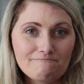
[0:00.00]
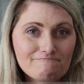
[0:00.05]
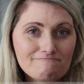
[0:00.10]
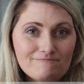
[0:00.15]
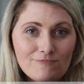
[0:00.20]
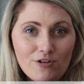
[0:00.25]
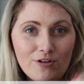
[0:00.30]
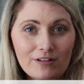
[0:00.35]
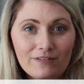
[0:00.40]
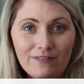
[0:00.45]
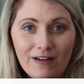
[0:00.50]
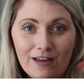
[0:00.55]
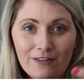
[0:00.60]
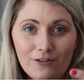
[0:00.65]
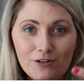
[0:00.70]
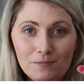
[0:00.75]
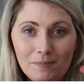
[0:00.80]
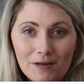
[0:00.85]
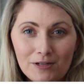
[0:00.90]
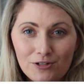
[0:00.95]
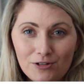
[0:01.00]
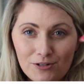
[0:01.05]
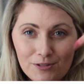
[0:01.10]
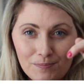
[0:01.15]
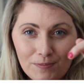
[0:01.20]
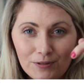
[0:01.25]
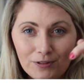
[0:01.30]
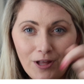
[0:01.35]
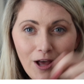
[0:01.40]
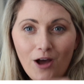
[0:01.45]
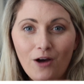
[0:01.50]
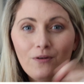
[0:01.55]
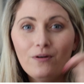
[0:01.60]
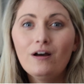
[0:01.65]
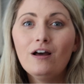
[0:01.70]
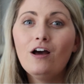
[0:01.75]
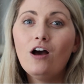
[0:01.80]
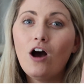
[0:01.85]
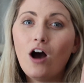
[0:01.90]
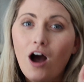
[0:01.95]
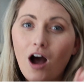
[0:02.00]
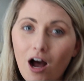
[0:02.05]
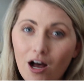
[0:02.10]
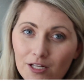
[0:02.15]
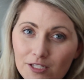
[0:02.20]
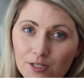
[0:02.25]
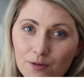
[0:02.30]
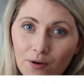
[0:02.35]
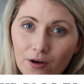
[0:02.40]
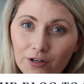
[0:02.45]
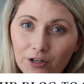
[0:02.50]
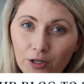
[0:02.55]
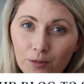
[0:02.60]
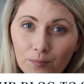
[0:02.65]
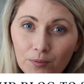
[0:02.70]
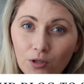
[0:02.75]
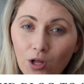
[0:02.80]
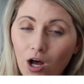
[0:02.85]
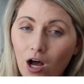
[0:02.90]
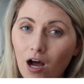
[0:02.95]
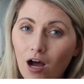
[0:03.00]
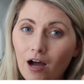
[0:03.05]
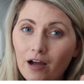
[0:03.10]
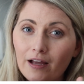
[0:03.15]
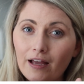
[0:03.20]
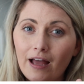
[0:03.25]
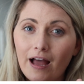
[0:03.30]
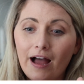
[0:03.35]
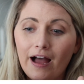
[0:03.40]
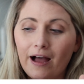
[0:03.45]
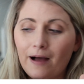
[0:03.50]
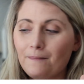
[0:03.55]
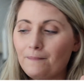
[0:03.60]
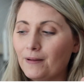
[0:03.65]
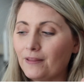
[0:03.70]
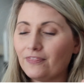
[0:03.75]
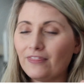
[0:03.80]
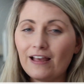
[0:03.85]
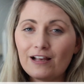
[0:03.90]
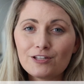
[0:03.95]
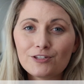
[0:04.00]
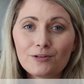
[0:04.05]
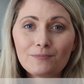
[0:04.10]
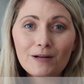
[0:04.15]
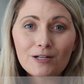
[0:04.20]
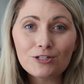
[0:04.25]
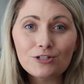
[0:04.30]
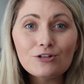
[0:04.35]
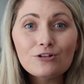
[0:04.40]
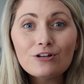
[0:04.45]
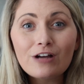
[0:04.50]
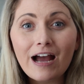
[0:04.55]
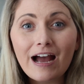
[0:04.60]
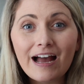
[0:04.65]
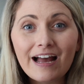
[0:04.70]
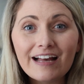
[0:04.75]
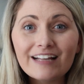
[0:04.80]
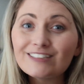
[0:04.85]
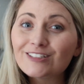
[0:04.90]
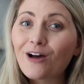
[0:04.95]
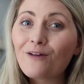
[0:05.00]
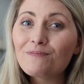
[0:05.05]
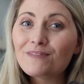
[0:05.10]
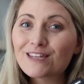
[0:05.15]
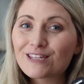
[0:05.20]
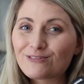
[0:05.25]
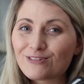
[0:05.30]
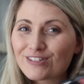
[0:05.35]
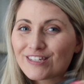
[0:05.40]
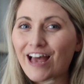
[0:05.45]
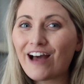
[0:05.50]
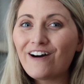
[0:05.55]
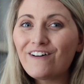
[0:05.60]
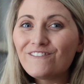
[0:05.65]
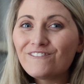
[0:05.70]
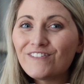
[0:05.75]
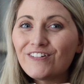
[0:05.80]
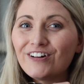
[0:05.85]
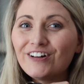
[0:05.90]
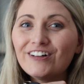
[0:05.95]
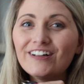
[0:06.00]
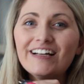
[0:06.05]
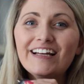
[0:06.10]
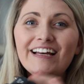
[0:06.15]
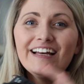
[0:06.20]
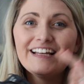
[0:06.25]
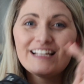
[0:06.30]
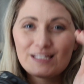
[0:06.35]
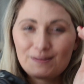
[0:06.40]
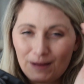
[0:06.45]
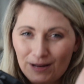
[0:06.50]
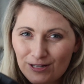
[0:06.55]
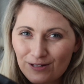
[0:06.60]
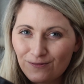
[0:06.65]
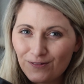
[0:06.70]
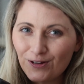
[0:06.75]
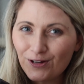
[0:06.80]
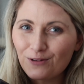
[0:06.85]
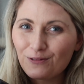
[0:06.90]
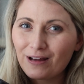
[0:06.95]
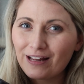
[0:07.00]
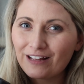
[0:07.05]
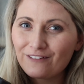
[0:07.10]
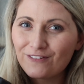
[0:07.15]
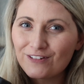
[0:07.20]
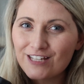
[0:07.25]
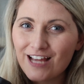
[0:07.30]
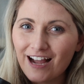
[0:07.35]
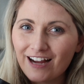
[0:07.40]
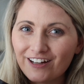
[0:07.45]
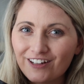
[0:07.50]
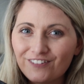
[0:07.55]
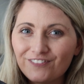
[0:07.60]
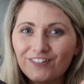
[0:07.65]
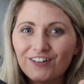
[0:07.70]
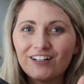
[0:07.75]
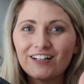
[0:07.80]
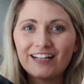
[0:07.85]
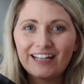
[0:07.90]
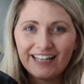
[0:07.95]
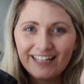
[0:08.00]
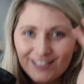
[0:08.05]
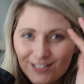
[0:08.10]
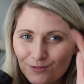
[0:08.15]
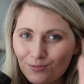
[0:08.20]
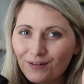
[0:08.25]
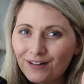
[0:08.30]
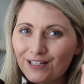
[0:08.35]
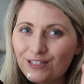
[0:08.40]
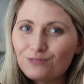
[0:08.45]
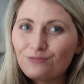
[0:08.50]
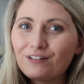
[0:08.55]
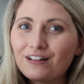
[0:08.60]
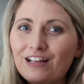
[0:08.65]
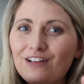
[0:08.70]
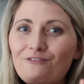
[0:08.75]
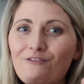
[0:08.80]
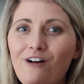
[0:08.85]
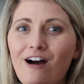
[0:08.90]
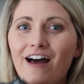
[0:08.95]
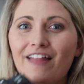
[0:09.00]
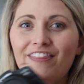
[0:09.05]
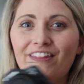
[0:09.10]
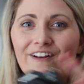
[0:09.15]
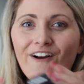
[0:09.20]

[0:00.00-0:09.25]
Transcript: you can find those pictures below, also on our blog. But thanks so much, you guys. Hope this was helpful. Especially if you're a wedding photographer in 2021, the